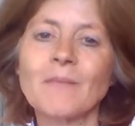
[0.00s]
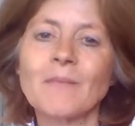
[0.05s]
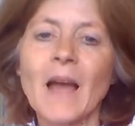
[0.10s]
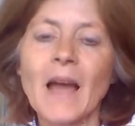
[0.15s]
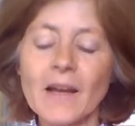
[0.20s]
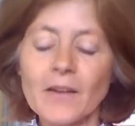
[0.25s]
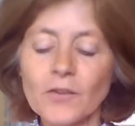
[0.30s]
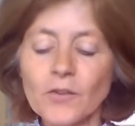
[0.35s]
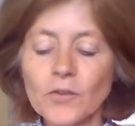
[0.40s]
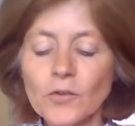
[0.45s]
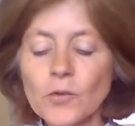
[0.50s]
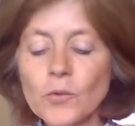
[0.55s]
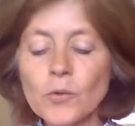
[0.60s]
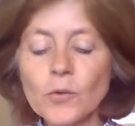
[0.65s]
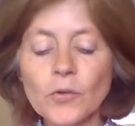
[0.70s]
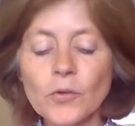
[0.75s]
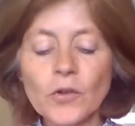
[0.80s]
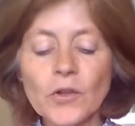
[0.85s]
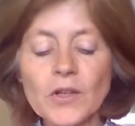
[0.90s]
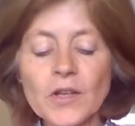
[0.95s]
Our
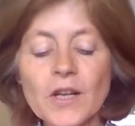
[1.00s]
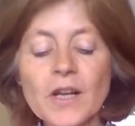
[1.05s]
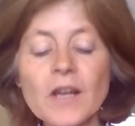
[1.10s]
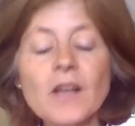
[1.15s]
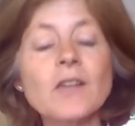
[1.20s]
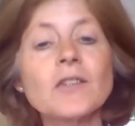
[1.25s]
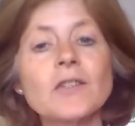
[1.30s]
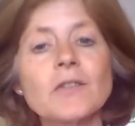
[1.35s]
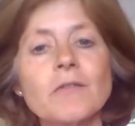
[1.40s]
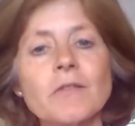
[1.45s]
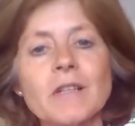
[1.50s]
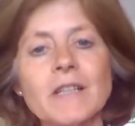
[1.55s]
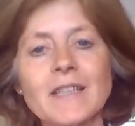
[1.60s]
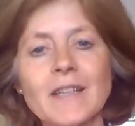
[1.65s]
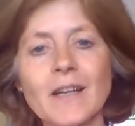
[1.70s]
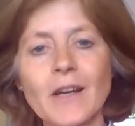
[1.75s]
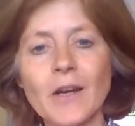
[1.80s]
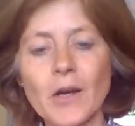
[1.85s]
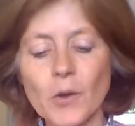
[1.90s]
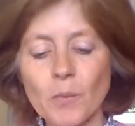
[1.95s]
schools and nurseries
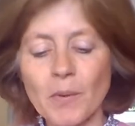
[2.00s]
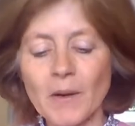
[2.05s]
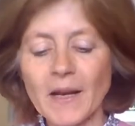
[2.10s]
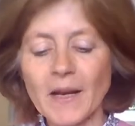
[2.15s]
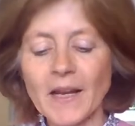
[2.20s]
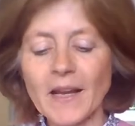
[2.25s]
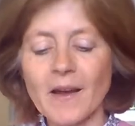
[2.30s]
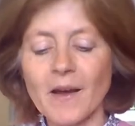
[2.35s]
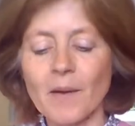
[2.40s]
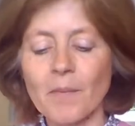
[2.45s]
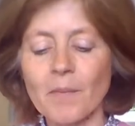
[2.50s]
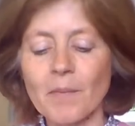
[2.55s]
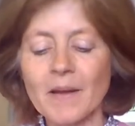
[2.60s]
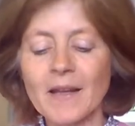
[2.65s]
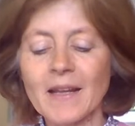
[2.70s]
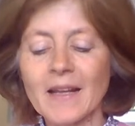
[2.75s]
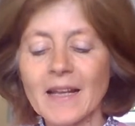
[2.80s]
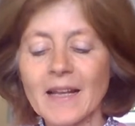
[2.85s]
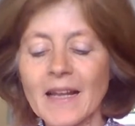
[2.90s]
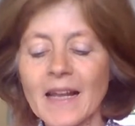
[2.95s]
are opening up,
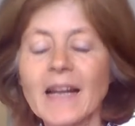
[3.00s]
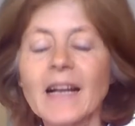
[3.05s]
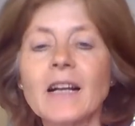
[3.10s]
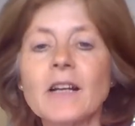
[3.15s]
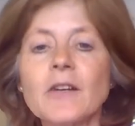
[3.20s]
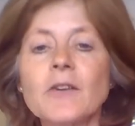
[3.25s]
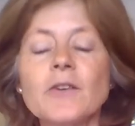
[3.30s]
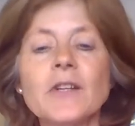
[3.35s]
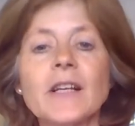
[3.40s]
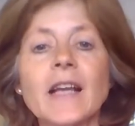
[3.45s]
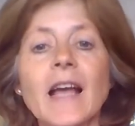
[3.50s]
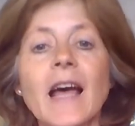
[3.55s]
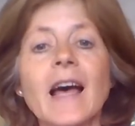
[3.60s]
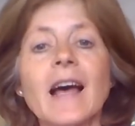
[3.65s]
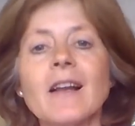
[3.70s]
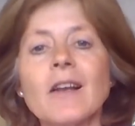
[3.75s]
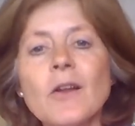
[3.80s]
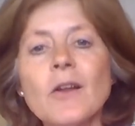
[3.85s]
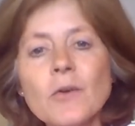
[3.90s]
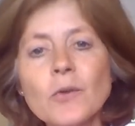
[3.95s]
including
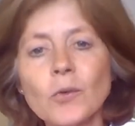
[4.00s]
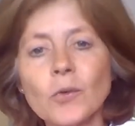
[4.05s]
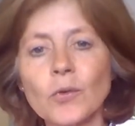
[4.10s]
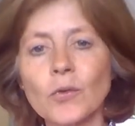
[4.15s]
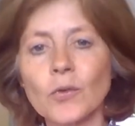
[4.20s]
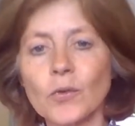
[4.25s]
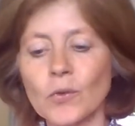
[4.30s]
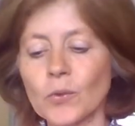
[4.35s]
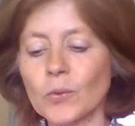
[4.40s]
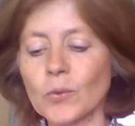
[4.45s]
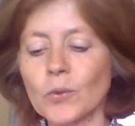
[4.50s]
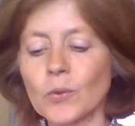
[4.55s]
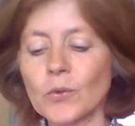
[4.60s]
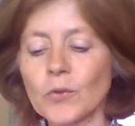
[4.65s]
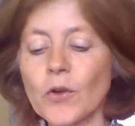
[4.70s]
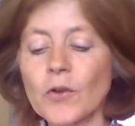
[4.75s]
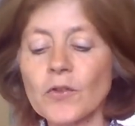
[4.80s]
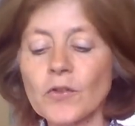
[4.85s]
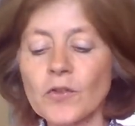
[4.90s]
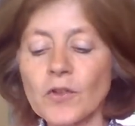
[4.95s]
our local
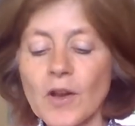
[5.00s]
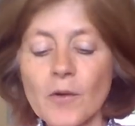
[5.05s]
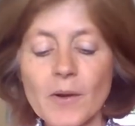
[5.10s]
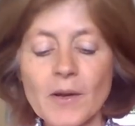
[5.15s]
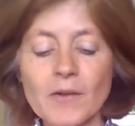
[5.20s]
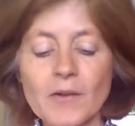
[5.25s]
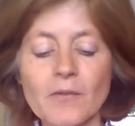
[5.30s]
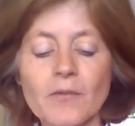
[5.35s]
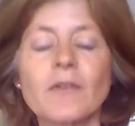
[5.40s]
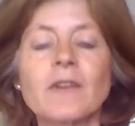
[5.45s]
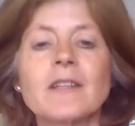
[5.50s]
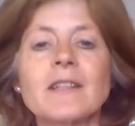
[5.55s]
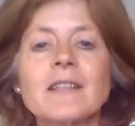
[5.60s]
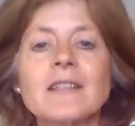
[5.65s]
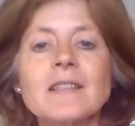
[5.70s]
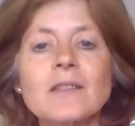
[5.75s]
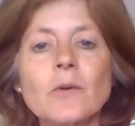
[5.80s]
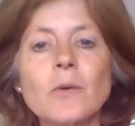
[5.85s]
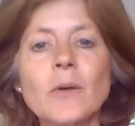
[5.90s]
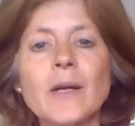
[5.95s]
schools, Onslow
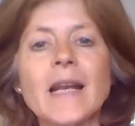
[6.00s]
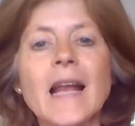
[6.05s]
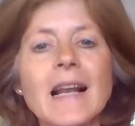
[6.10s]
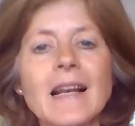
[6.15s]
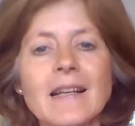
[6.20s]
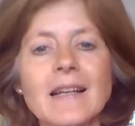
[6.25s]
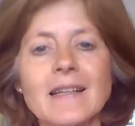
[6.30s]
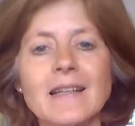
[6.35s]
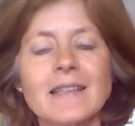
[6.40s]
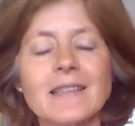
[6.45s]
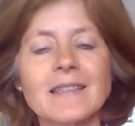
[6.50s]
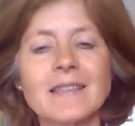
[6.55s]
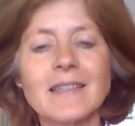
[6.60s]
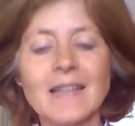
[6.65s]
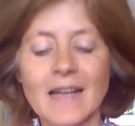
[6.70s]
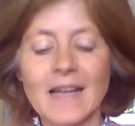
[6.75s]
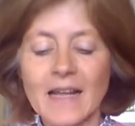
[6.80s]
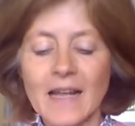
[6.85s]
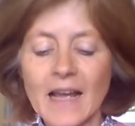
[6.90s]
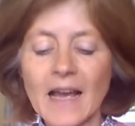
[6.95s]
Infants, Queen Eleanor's,
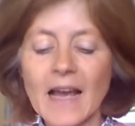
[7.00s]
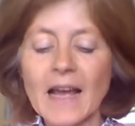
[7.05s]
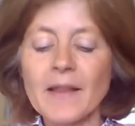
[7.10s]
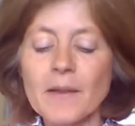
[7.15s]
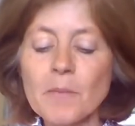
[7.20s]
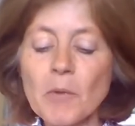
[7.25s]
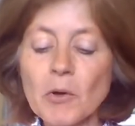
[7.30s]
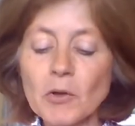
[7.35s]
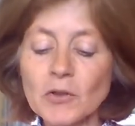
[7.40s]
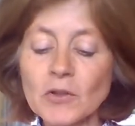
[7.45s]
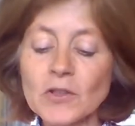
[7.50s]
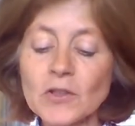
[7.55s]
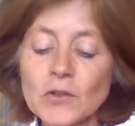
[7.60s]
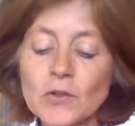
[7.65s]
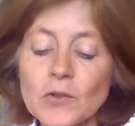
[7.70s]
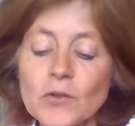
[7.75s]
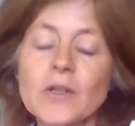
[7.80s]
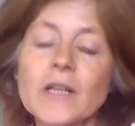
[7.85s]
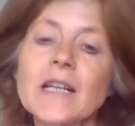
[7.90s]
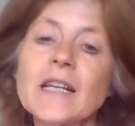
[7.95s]
and the
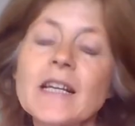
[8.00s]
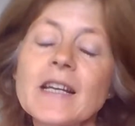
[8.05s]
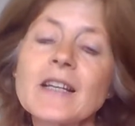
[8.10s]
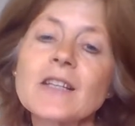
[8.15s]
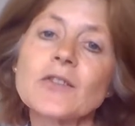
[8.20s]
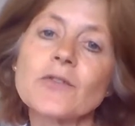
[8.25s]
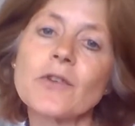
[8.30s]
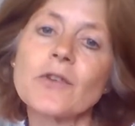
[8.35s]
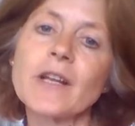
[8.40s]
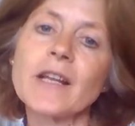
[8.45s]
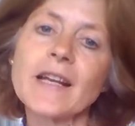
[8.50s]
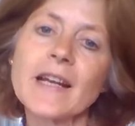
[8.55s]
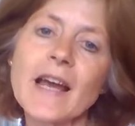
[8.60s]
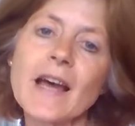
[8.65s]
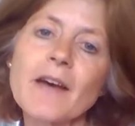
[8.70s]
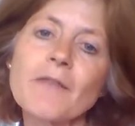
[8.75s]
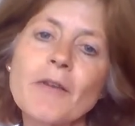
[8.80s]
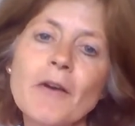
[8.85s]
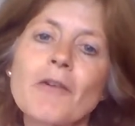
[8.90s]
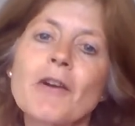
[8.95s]
Montessori Nursery in
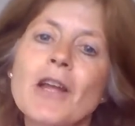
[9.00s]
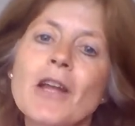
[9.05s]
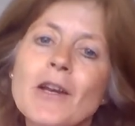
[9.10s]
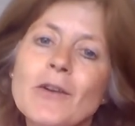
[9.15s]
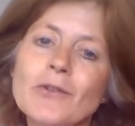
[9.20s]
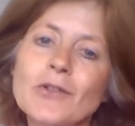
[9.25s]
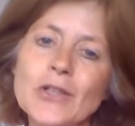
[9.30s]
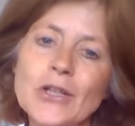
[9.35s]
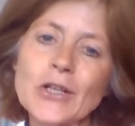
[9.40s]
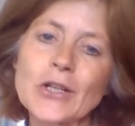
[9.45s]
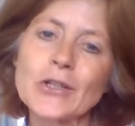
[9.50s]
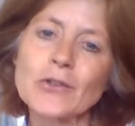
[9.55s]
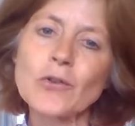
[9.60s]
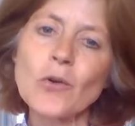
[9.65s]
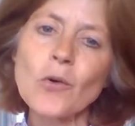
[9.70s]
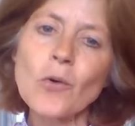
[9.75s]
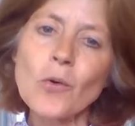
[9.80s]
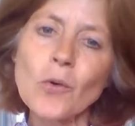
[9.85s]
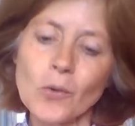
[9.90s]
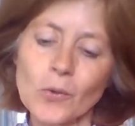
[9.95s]
our very own church
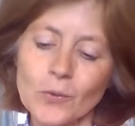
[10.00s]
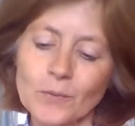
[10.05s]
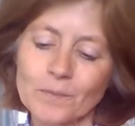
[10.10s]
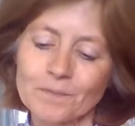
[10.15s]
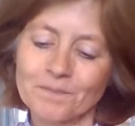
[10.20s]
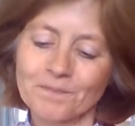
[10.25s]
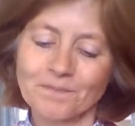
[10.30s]
hall.